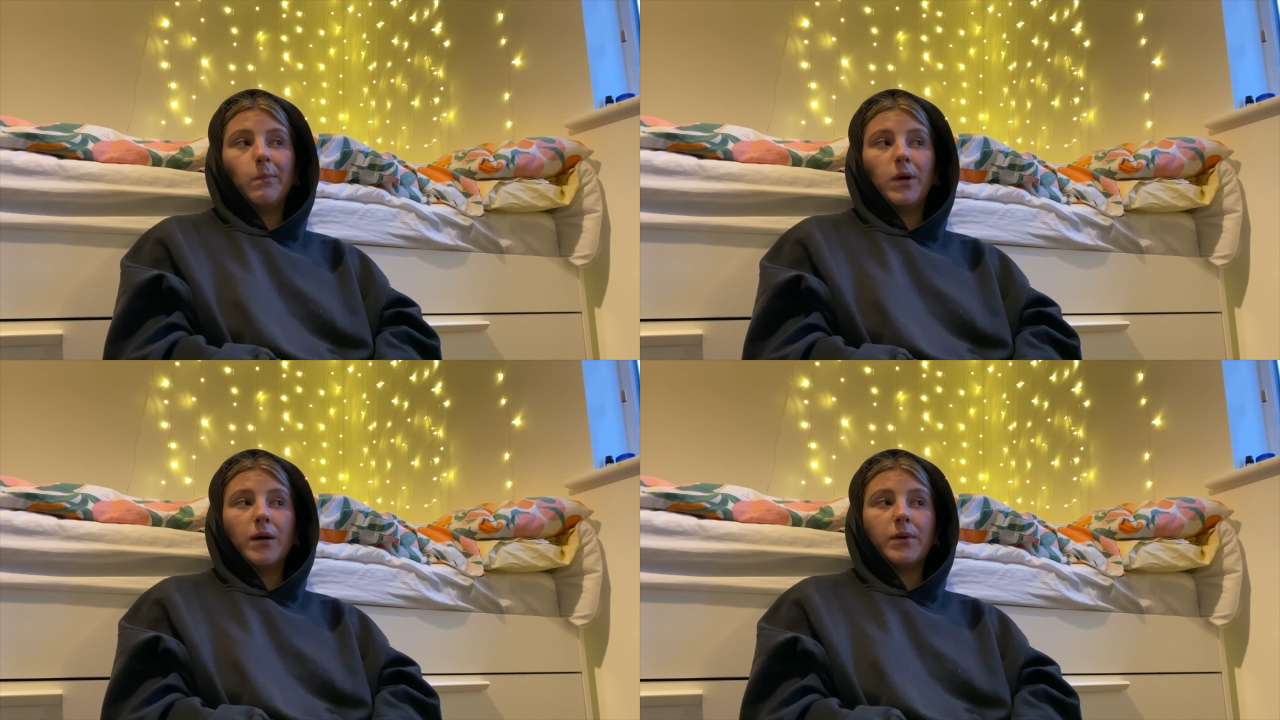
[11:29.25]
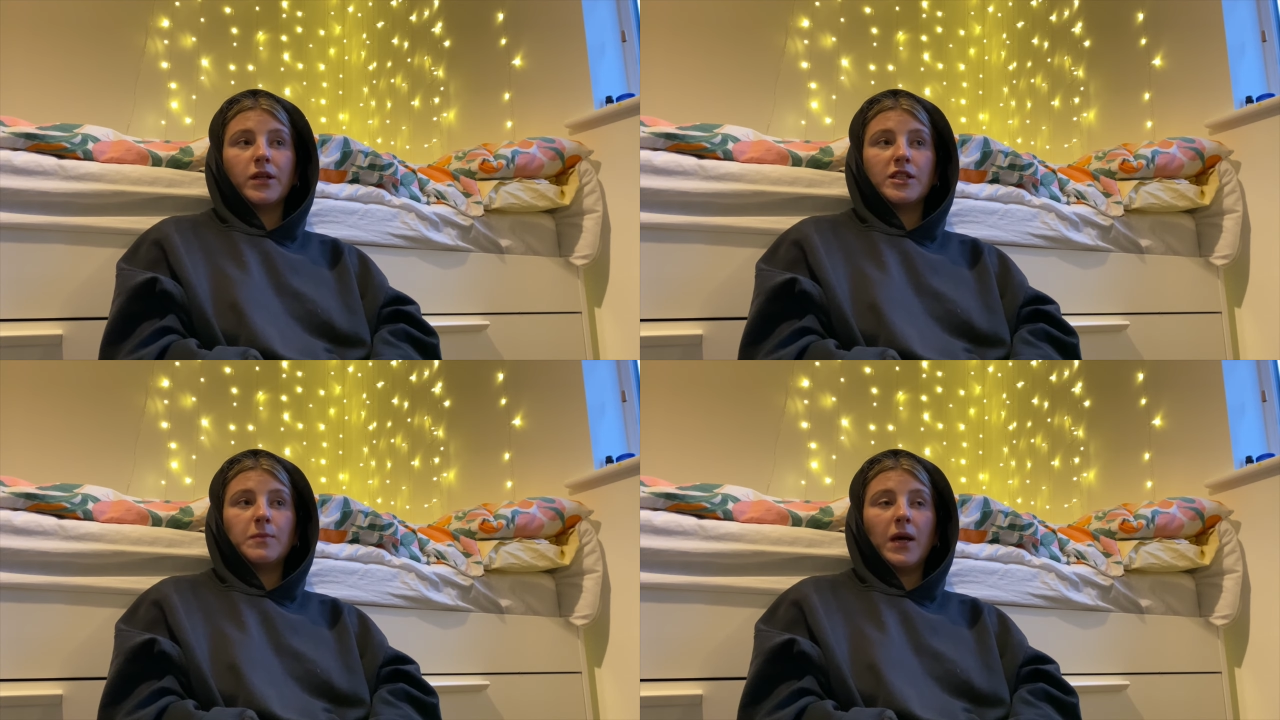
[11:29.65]
I'm
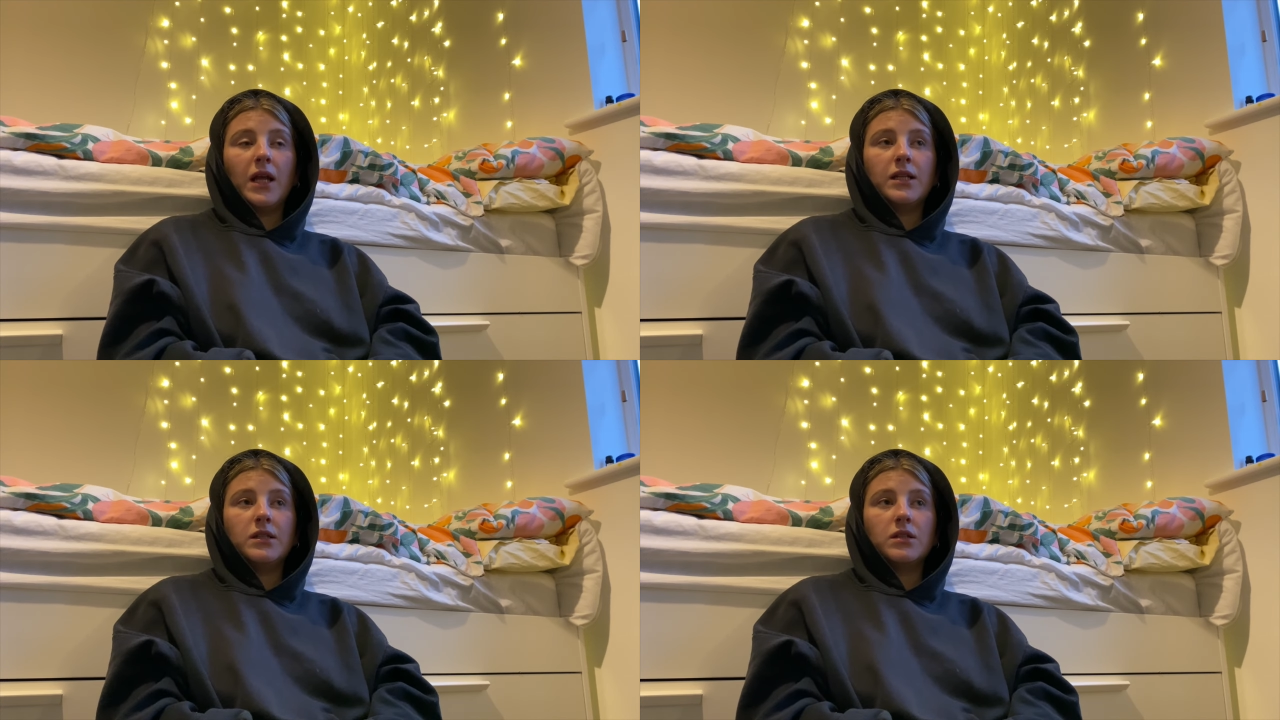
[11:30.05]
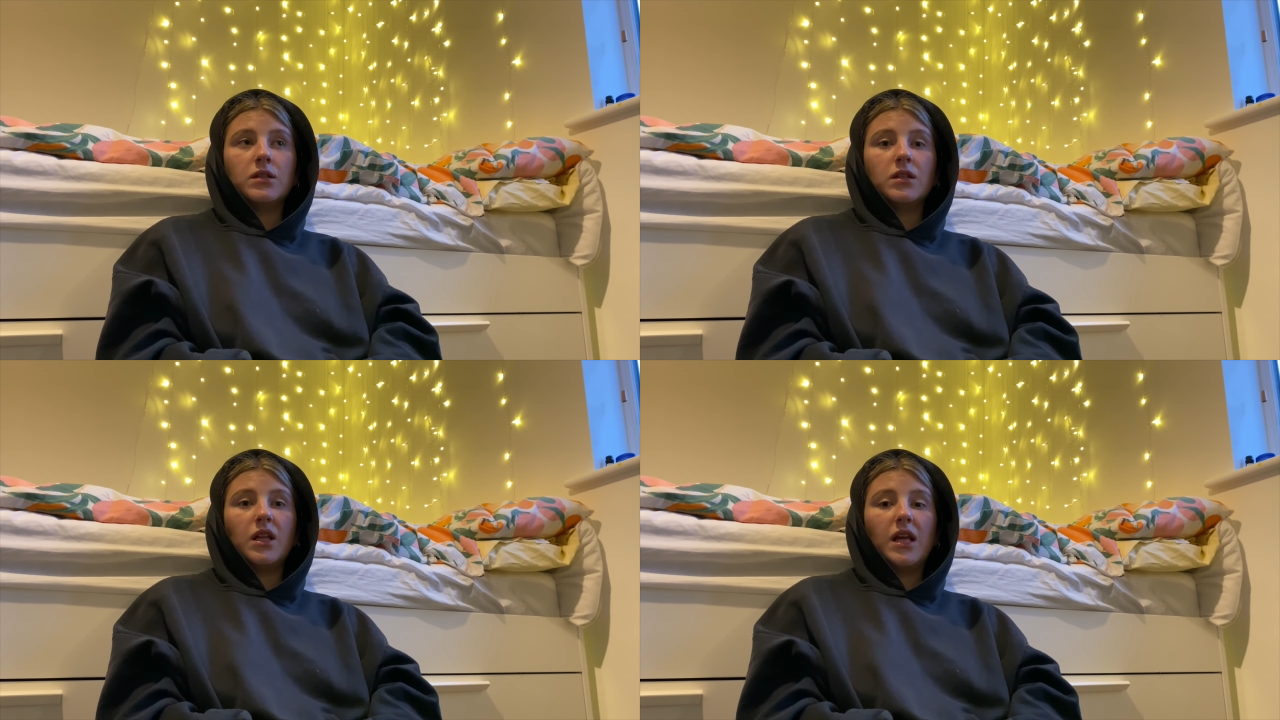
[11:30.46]
gonna spend
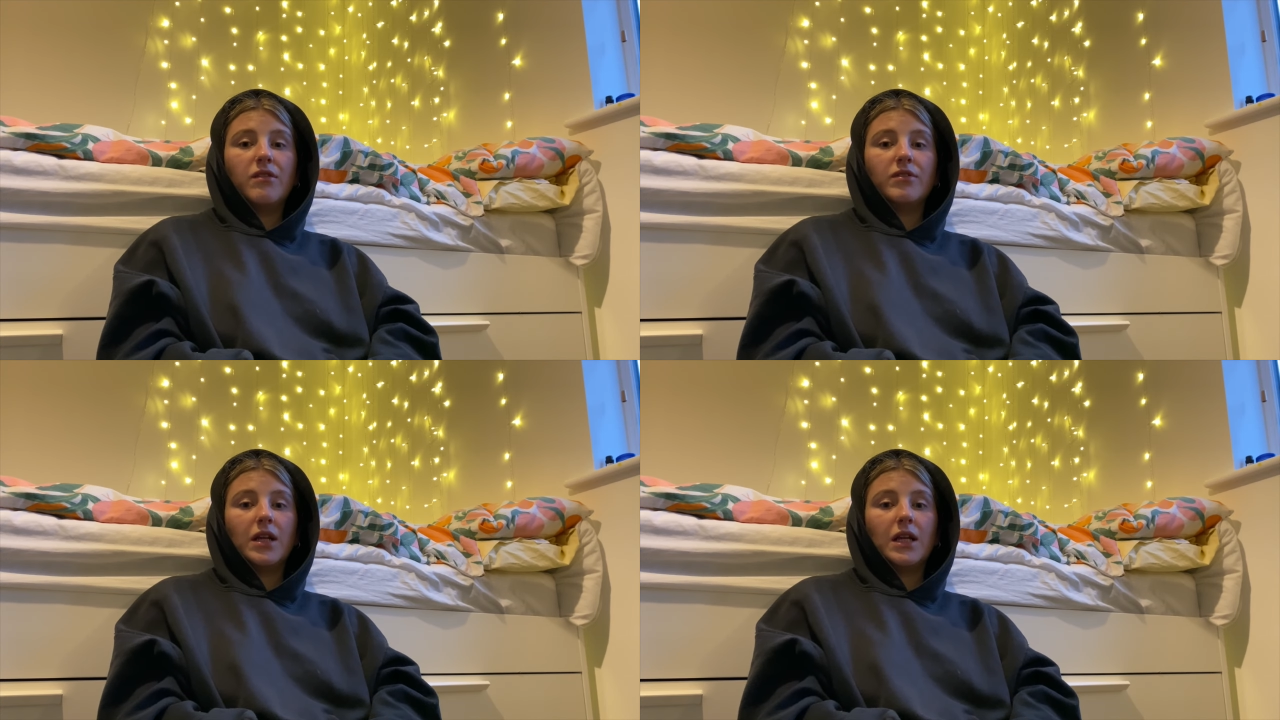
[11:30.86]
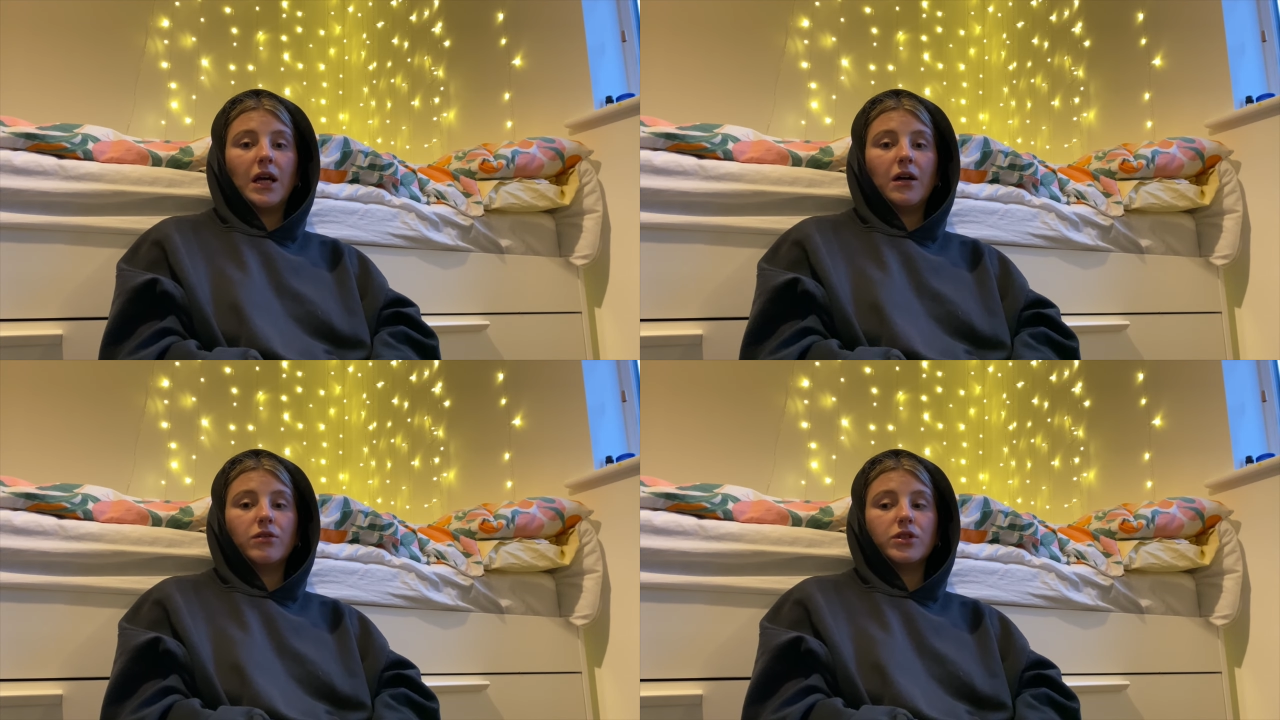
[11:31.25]
the evening
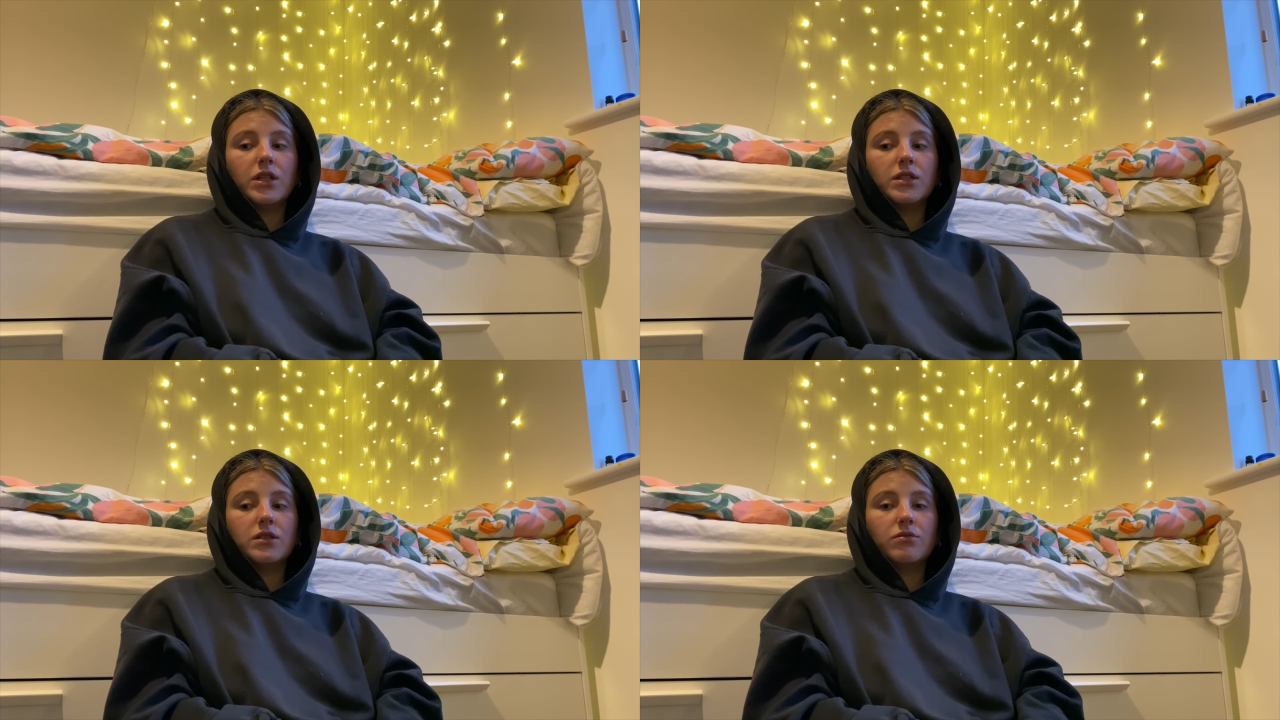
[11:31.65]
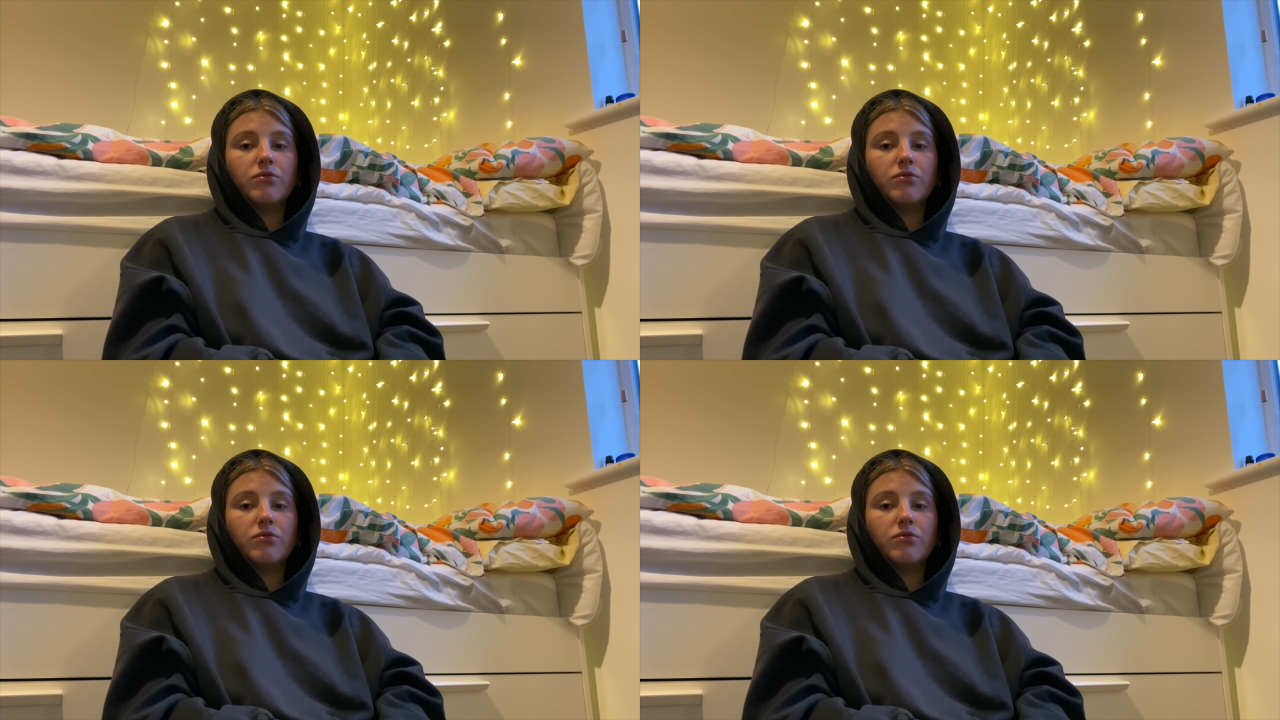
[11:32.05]
now just